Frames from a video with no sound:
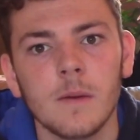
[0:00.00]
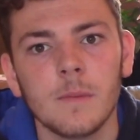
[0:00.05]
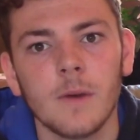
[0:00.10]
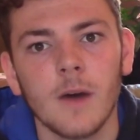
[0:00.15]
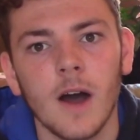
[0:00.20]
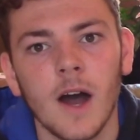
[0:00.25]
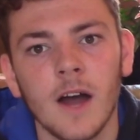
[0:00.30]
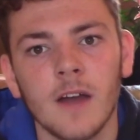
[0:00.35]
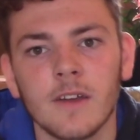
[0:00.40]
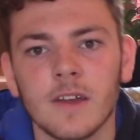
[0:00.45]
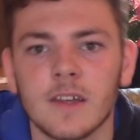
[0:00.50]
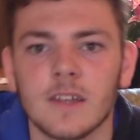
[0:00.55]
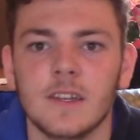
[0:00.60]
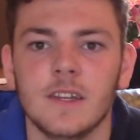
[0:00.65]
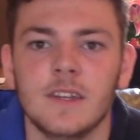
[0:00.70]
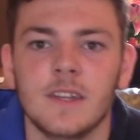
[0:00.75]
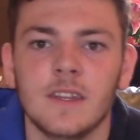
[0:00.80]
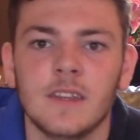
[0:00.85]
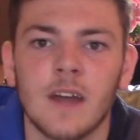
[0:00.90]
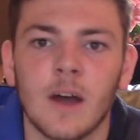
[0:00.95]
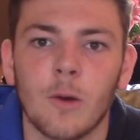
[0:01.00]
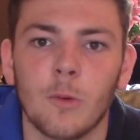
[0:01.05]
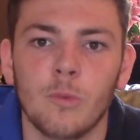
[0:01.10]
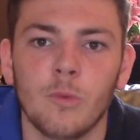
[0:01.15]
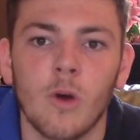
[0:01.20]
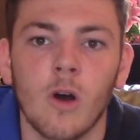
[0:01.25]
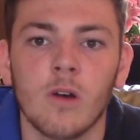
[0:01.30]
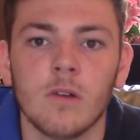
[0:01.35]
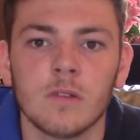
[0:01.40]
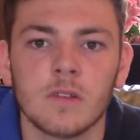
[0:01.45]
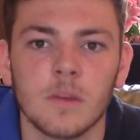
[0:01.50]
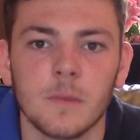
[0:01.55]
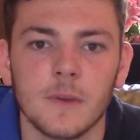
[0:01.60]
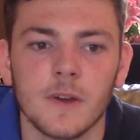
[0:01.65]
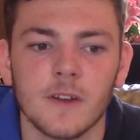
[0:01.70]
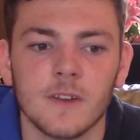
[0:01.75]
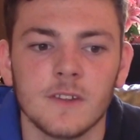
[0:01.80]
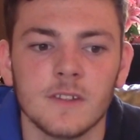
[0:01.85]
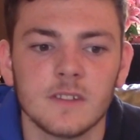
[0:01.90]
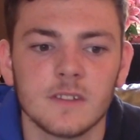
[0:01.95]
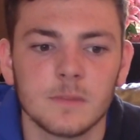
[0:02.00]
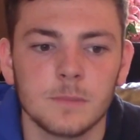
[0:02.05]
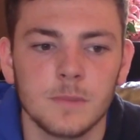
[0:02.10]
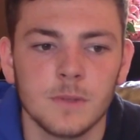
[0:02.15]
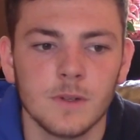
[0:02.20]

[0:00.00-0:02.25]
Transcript: but I reckon he didn't out wrong, to be honest.